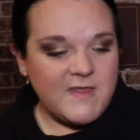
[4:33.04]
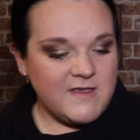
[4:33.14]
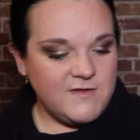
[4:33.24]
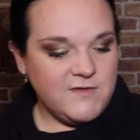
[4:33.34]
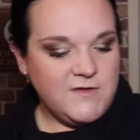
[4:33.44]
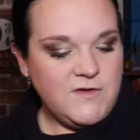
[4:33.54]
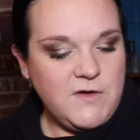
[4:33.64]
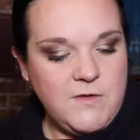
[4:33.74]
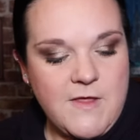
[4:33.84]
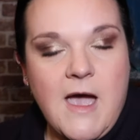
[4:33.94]
this doesn't
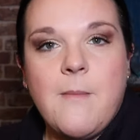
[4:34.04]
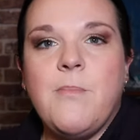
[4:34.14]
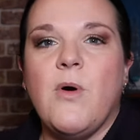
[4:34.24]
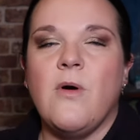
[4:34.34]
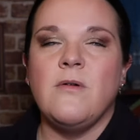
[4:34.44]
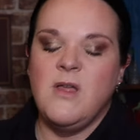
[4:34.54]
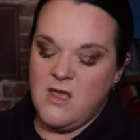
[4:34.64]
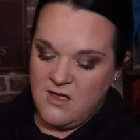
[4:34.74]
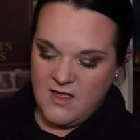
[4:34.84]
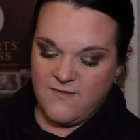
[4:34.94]
do that, but
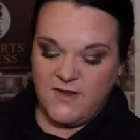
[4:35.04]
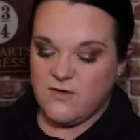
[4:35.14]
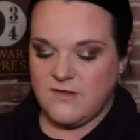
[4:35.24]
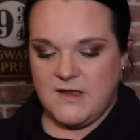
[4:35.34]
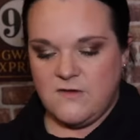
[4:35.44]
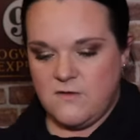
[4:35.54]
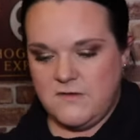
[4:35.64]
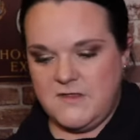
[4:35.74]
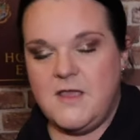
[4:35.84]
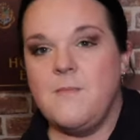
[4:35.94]
if it does, it
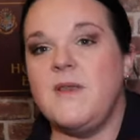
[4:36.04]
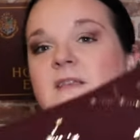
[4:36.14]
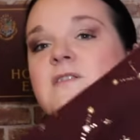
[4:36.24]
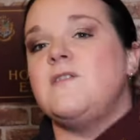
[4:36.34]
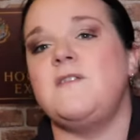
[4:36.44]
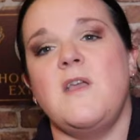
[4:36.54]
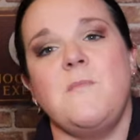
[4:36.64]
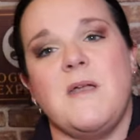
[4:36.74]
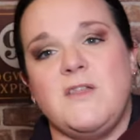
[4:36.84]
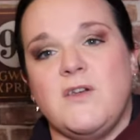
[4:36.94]
does. But it's just so
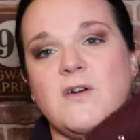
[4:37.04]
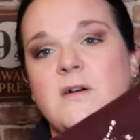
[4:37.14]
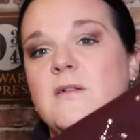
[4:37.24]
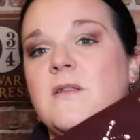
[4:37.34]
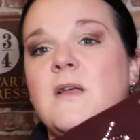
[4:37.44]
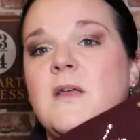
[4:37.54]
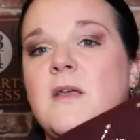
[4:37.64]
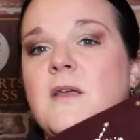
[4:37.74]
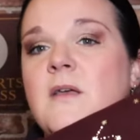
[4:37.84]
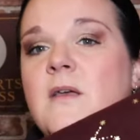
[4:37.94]
magical.
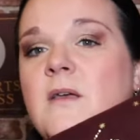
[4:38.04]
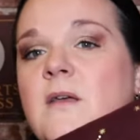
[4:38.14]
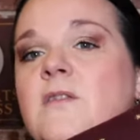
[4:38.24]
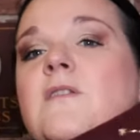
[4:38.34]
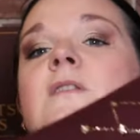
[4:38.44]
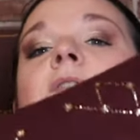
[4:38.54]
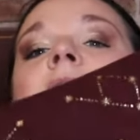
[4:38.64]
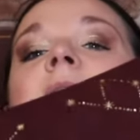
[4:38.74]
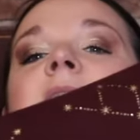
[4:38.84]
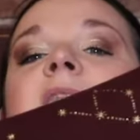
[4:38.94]
Just look
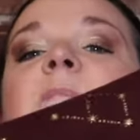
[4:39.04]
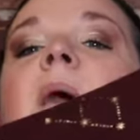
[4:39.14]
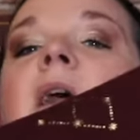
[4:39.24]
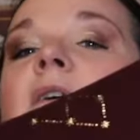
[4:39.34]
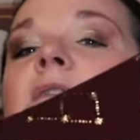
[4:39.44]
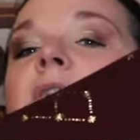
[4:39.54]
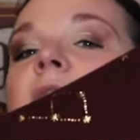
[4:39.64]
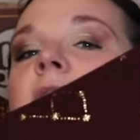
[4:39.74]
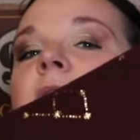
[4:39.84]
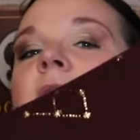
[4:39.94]
at that
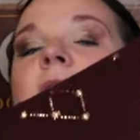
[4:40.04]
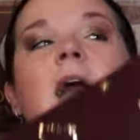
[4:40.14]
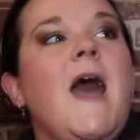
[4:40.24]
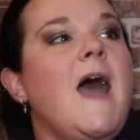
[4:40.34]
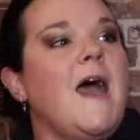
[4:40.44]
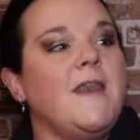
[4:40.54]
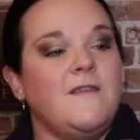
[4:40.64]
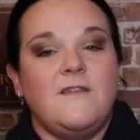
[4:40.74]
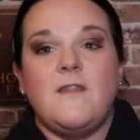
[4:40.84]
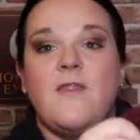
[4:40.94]
sparkle
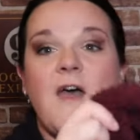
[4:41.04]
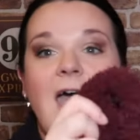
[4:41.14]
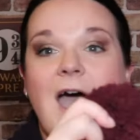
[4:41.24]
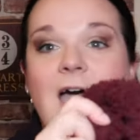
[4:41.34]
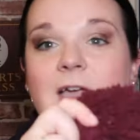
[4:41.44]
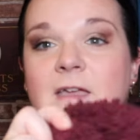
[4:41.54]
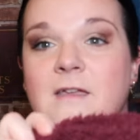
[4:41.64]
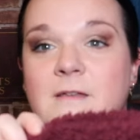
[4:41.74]
and that